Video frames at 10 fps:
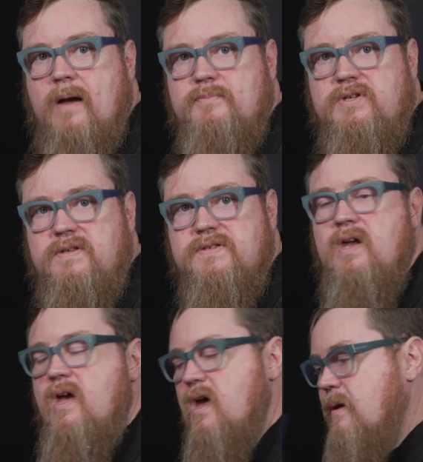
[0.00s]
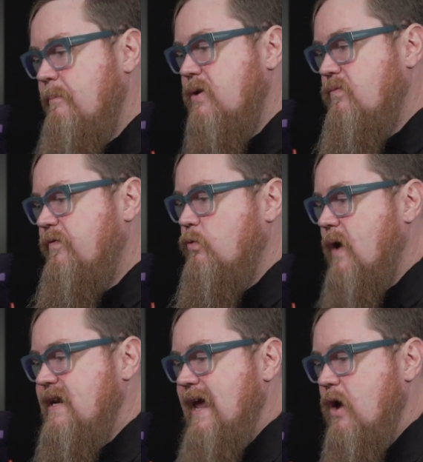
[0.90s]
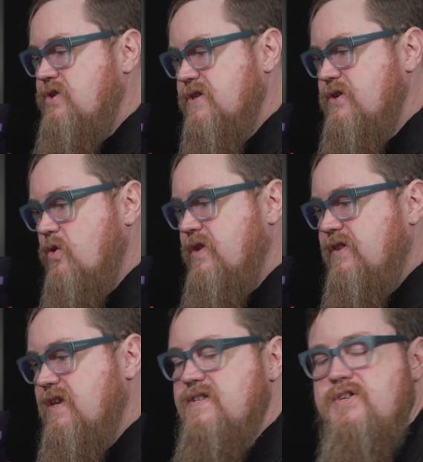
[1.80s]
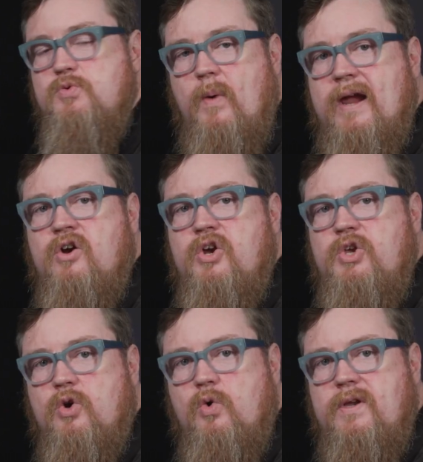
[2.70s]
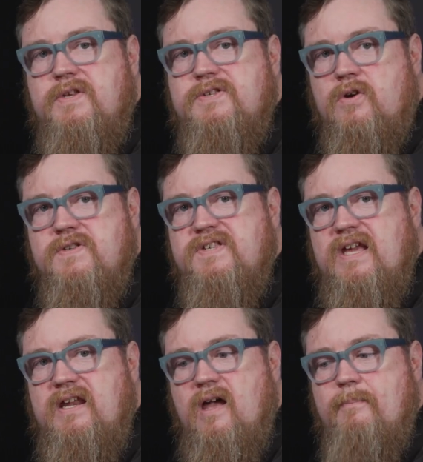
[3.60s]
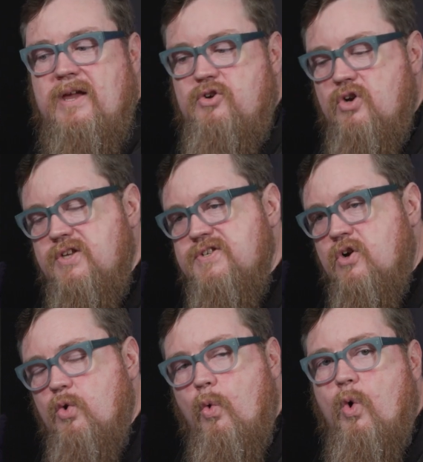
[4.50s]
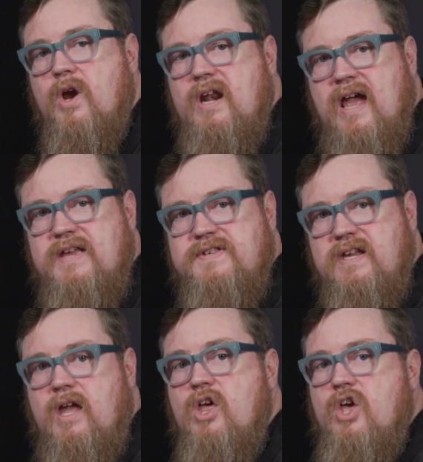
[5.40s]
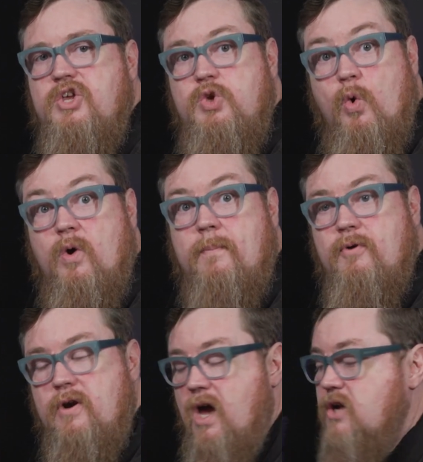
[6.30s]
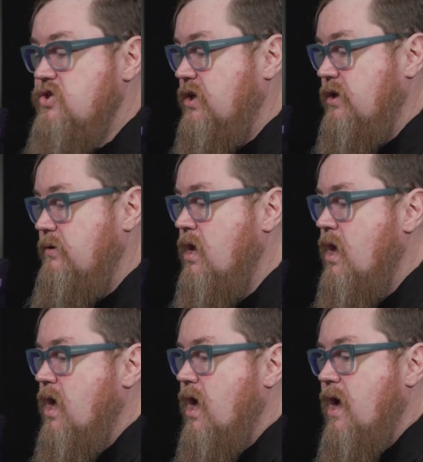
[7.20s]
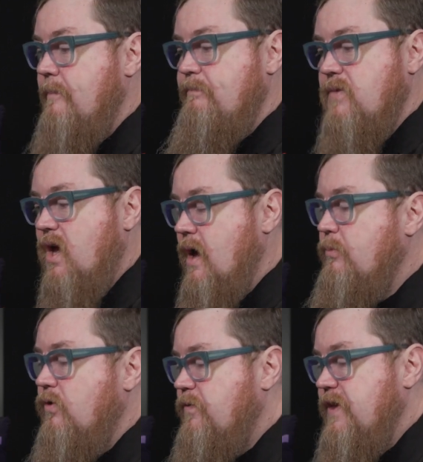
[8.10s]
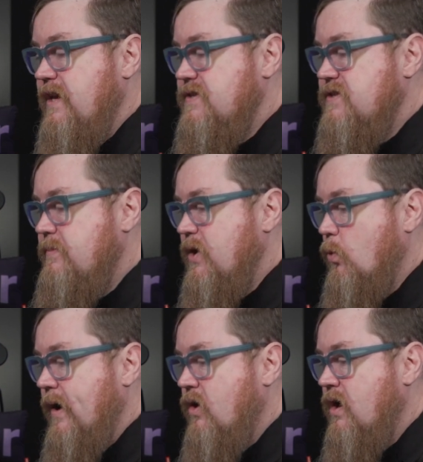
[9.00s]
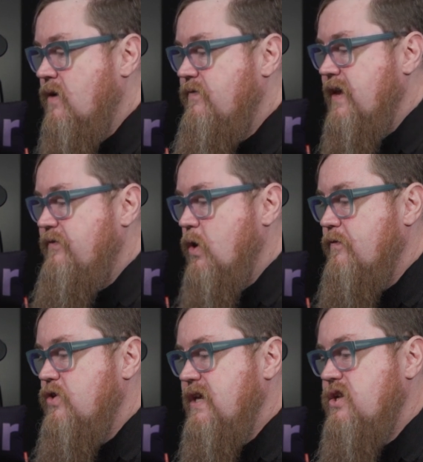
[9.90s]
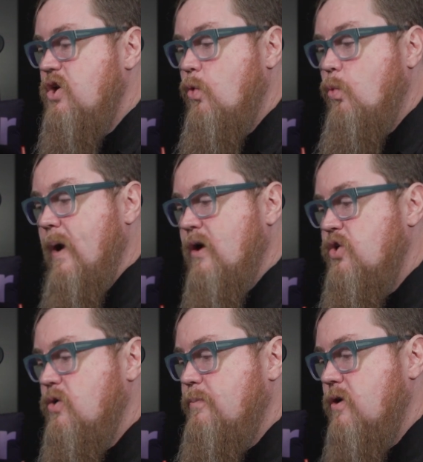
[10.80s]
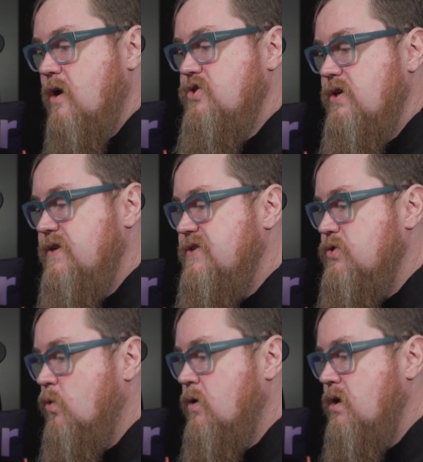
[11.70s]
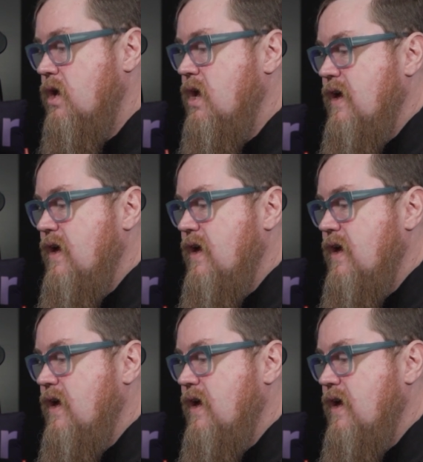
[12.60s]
options. But for right now, just know that this is where you're going to start setting up and you're going to start organizing your production. Couple of things to be aware of. If you ever need to know where your production is stored,